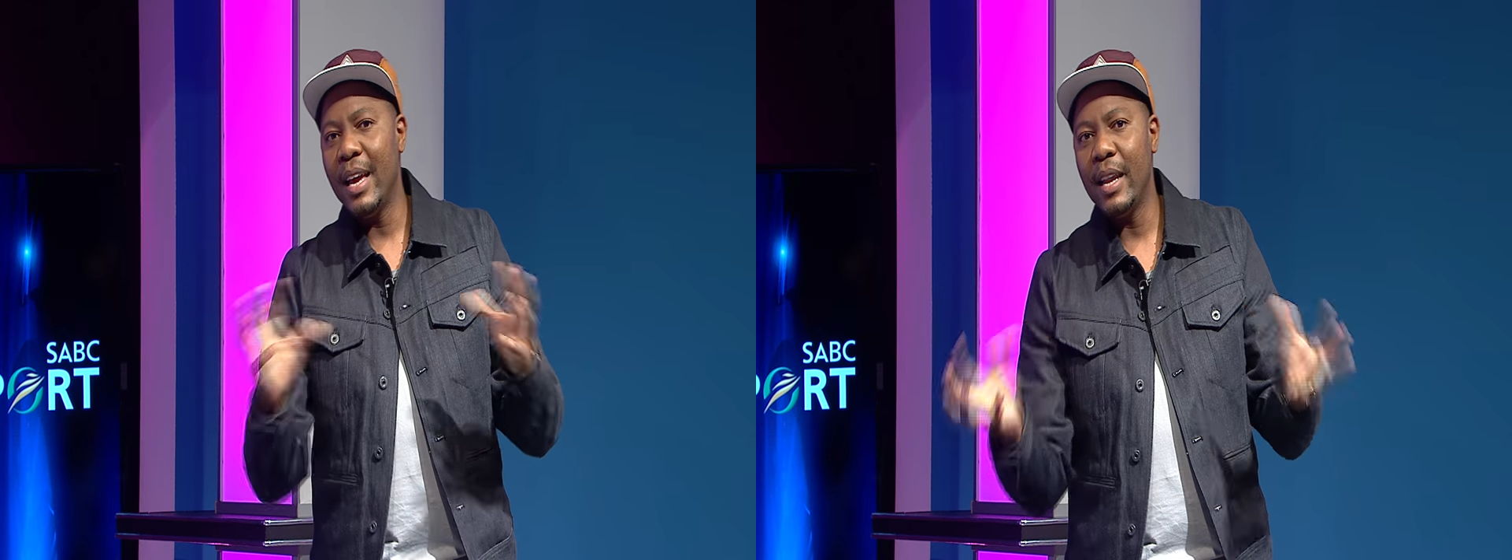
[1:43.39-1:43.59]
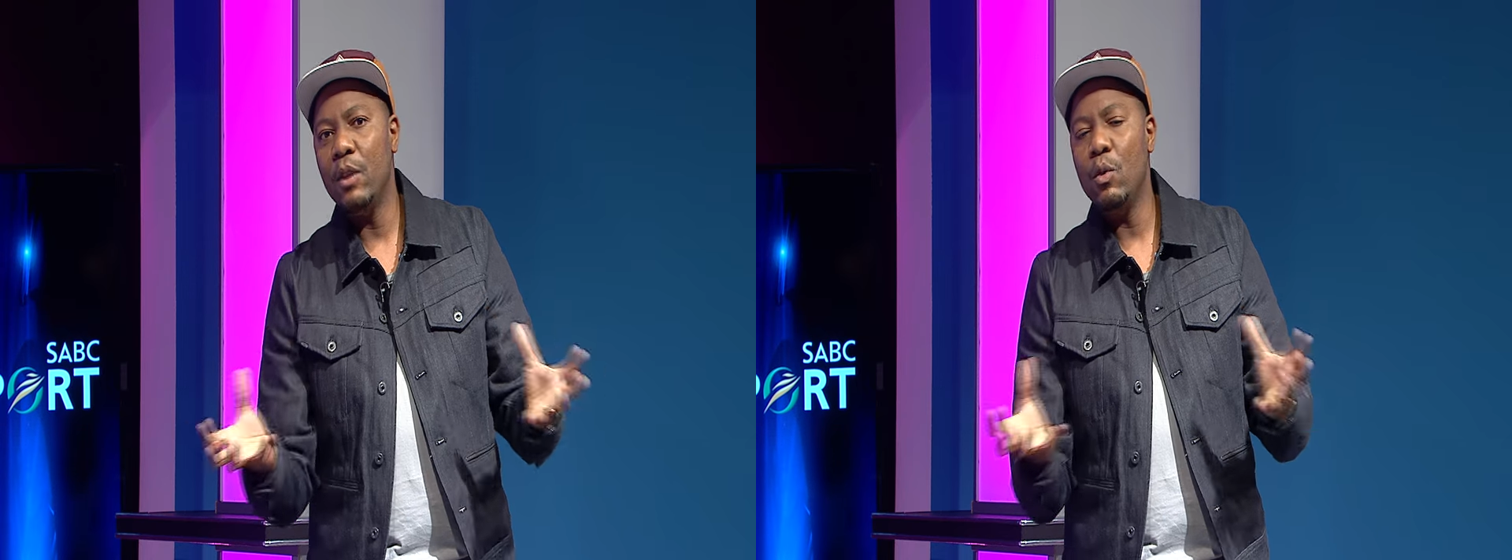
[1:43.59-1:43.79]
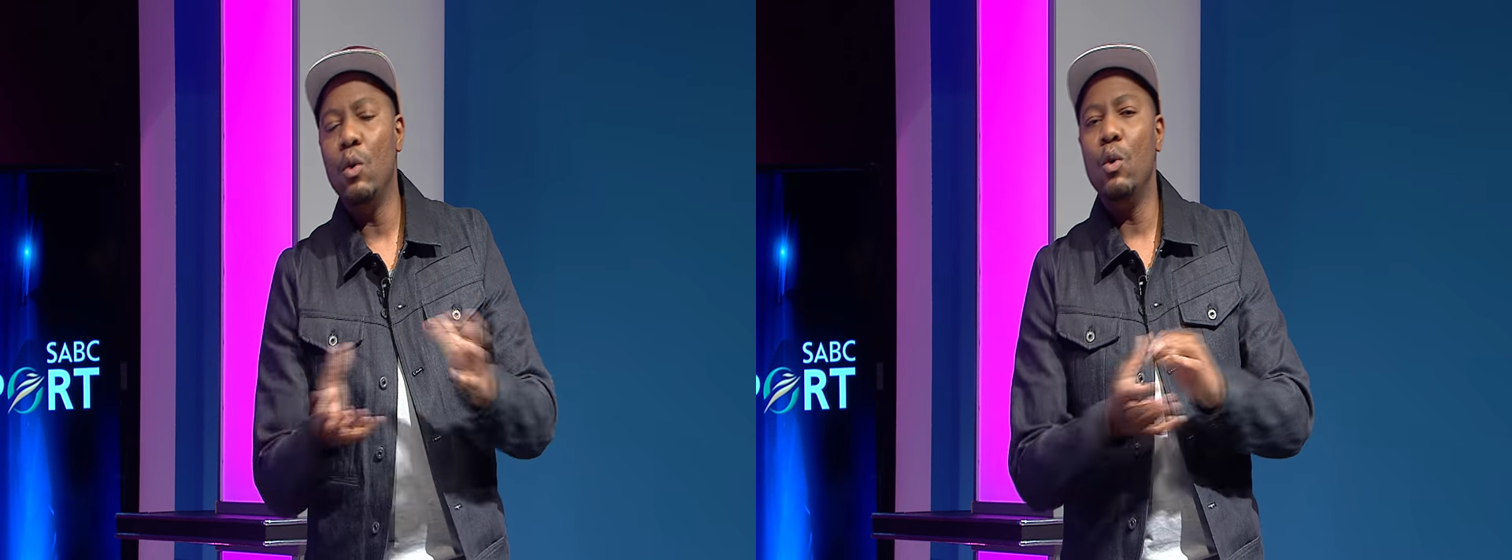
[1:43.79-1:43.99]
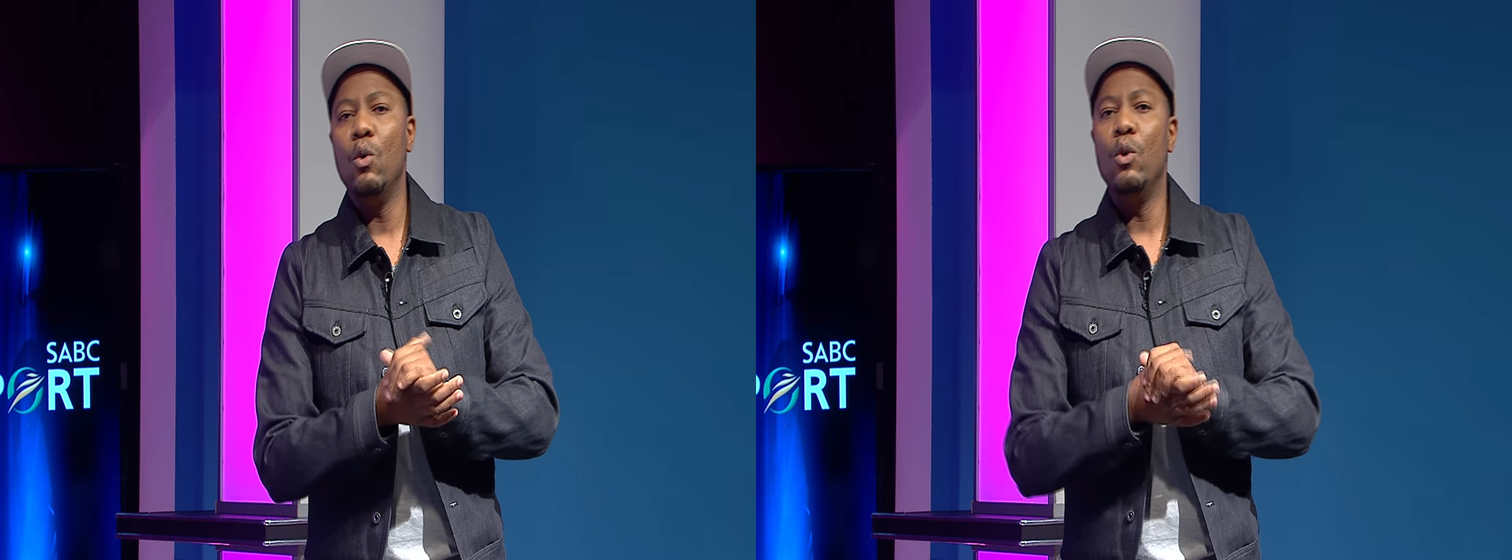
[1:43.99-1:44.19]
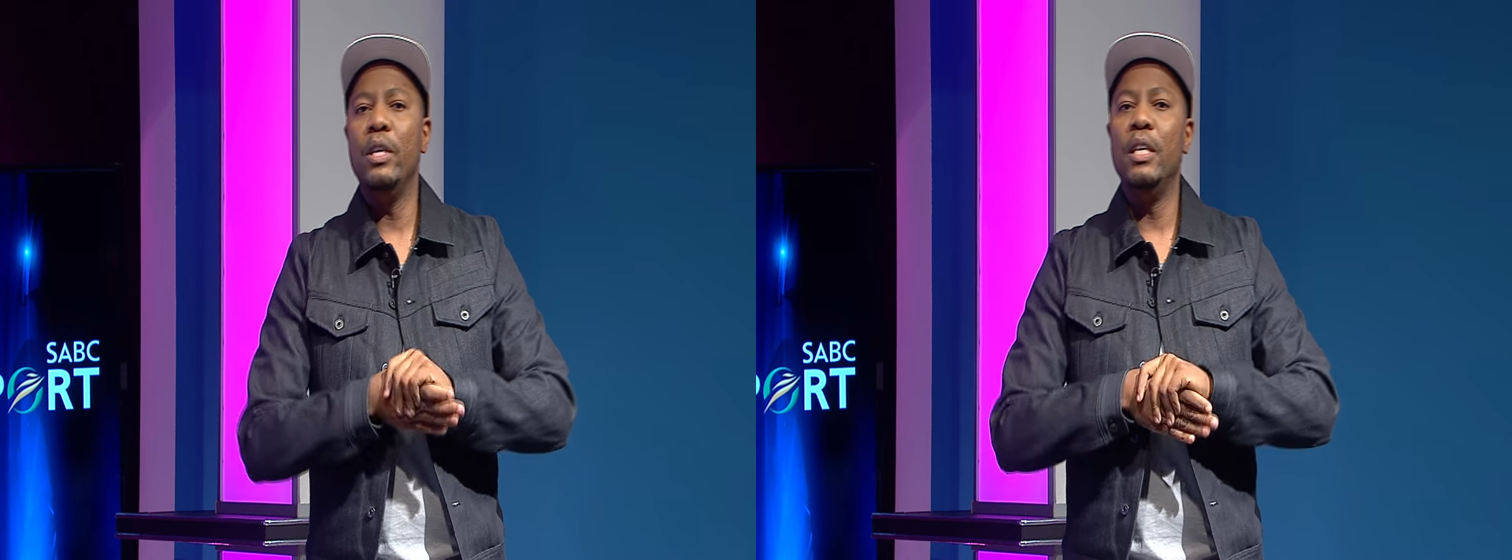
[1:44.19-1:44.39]

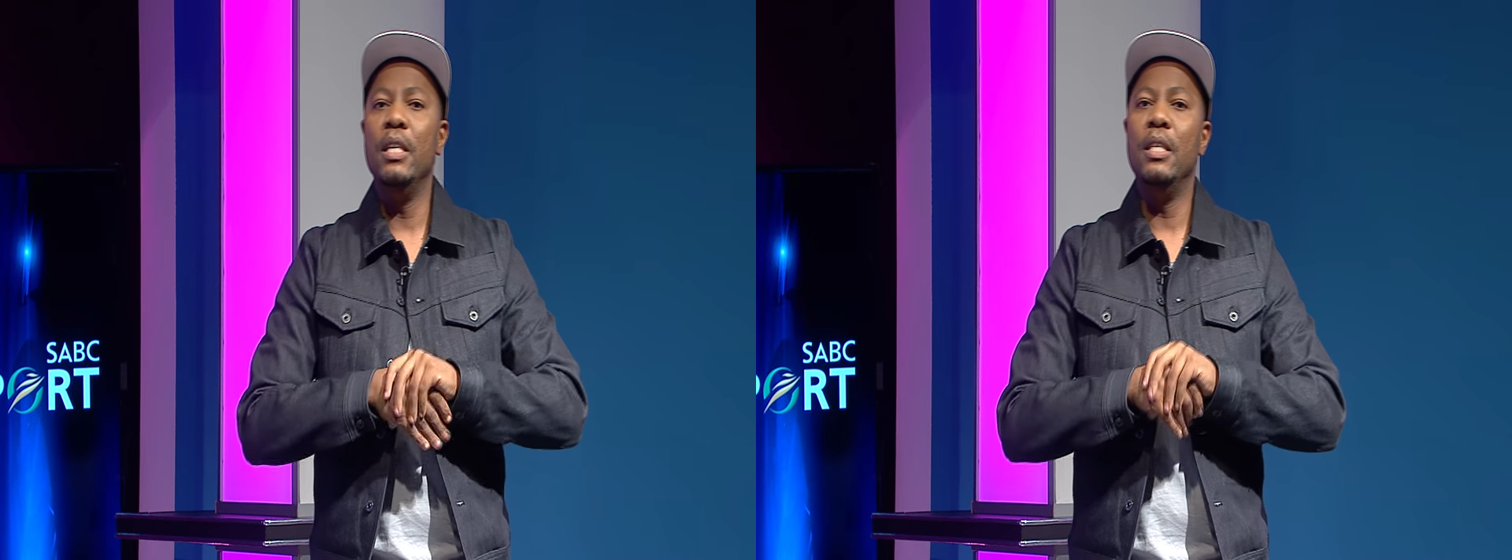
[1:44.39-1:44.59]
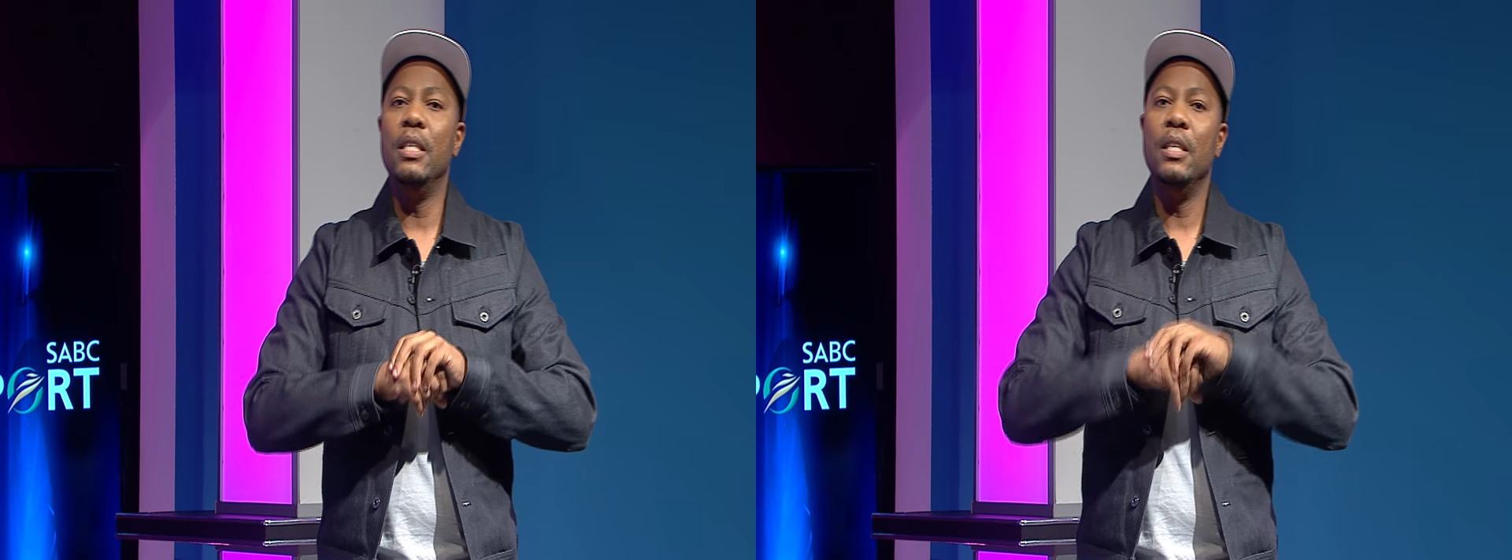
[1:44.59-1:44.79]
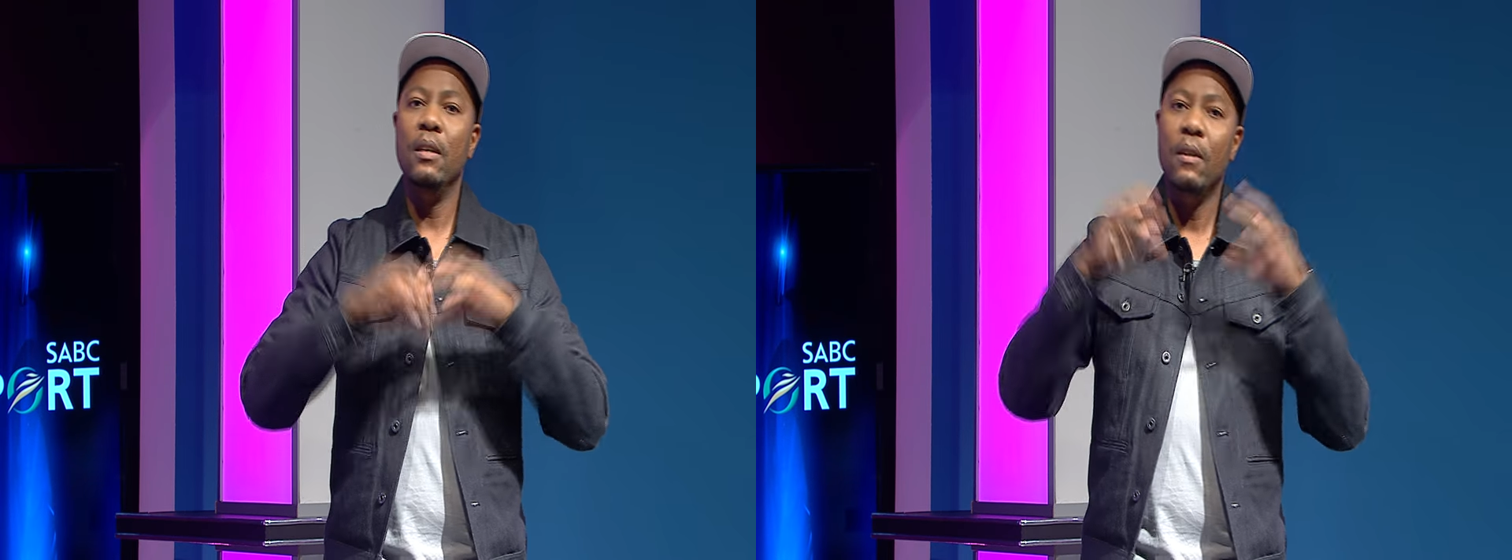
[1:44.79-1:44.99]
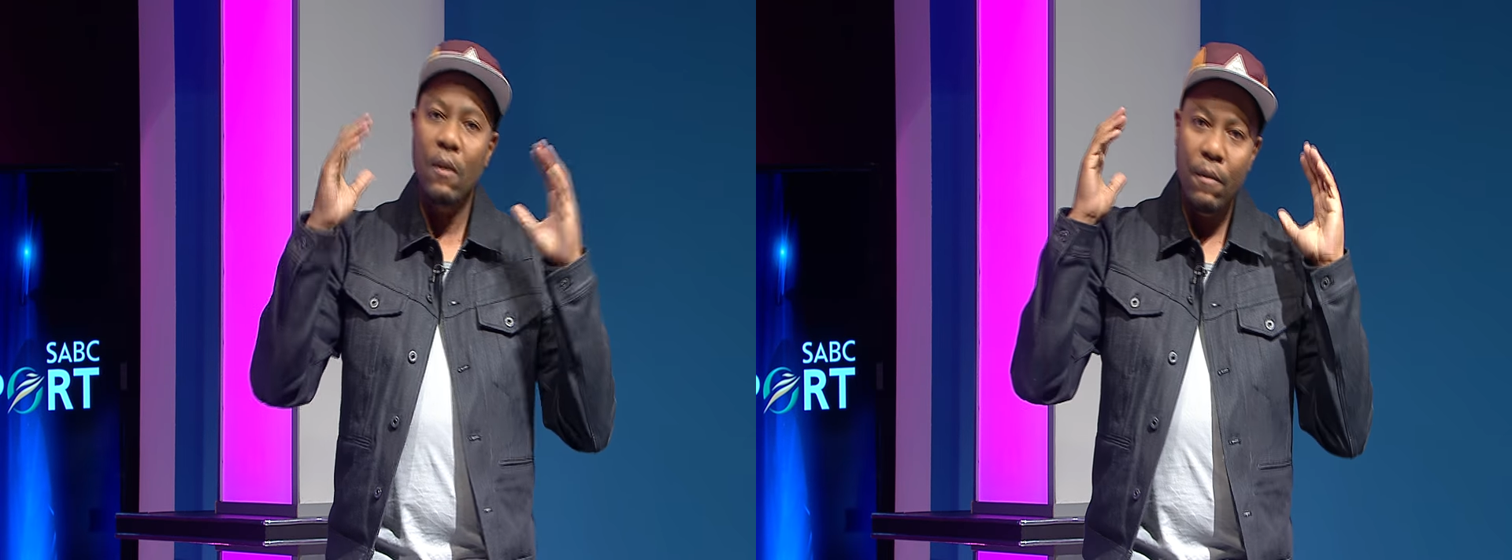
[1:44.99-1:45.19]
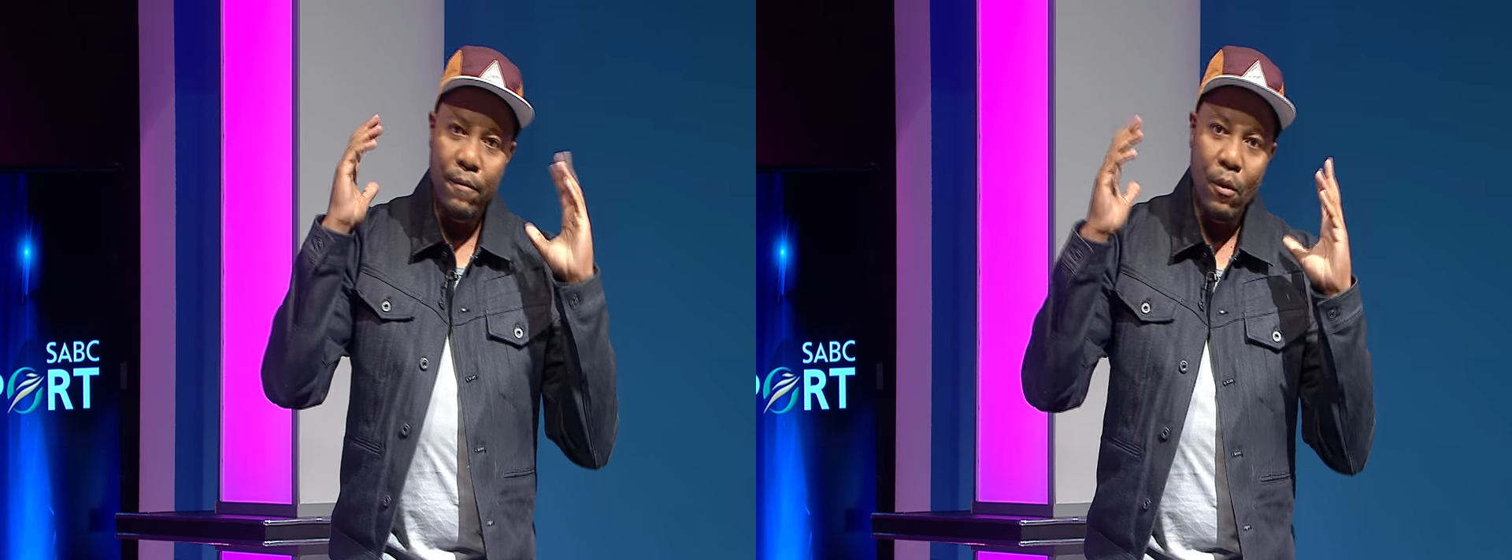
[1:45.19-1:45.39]
Radikoloi,